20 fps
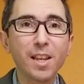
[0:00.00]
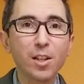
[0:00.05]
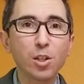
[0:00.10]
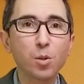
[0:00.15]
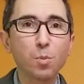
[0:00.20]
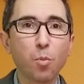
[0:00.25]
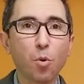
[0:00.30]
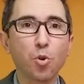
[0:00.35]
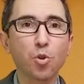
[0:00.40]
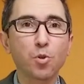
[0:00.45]

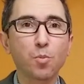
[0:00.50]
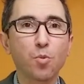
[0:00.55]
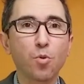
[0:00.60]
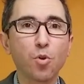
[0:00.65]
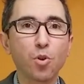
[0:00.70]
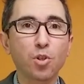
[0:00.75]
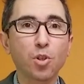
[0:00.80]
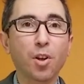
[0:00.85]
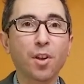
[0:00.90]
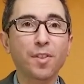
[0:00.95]

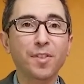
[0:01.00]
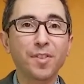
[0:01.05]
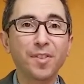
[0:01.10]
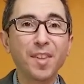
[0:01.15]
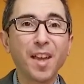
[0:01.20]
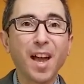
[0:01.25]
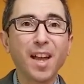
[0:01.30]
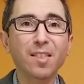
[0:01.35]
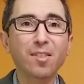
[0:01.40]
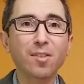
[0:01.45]
sportsbooks on
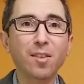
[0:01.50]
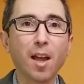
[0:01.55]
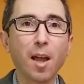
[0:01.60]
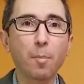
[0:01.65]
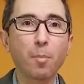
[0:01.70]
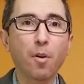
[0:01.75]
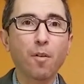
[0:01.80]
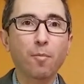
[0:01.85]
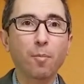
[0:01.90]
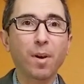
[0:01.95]
that
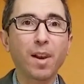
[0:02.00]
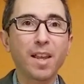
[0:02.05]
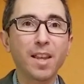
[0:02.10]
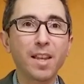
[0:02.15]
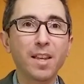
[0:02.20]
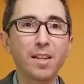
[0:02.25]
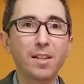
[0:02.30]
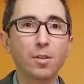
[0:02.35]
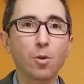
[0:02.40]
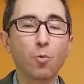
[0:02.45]
type of
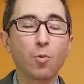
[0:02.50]
plays